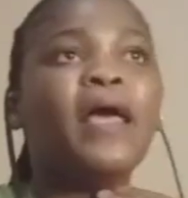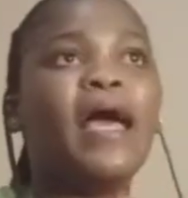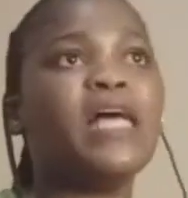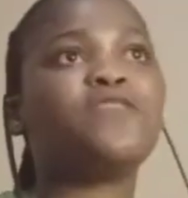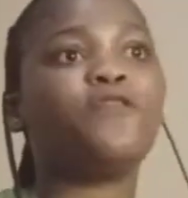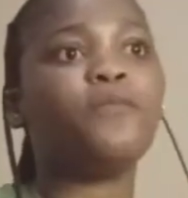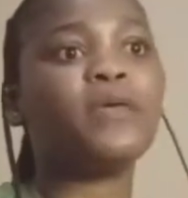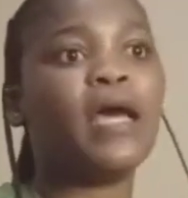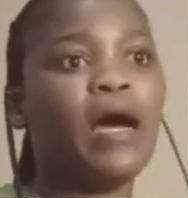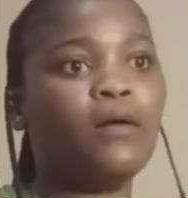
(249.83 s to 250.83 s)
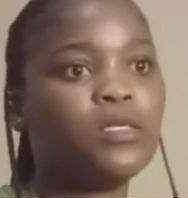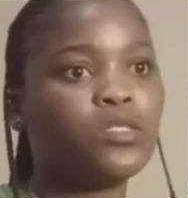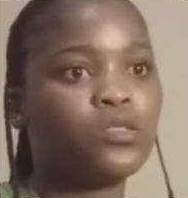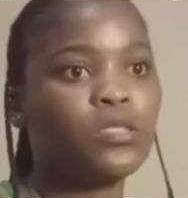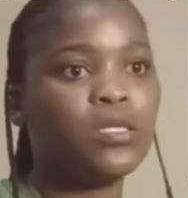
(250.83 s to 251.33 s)
As for me, I
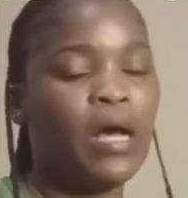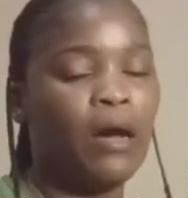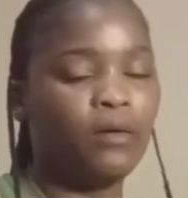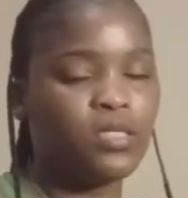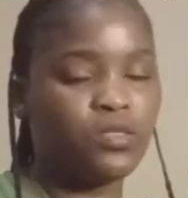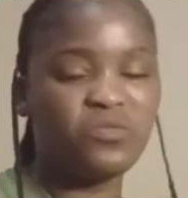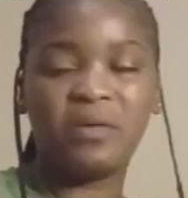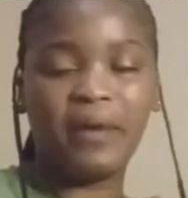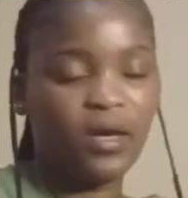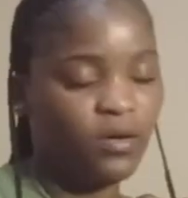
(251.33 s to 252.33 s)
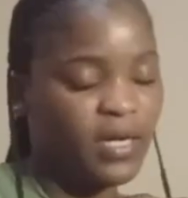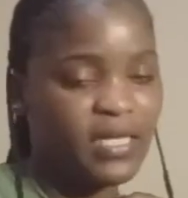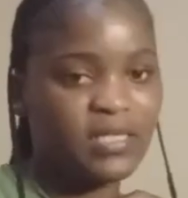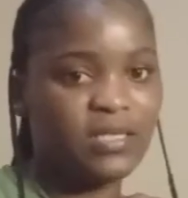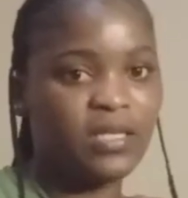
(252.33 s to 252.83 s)
was doing my
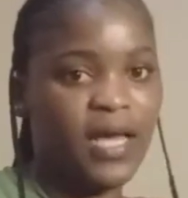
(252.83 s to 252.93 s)
honors,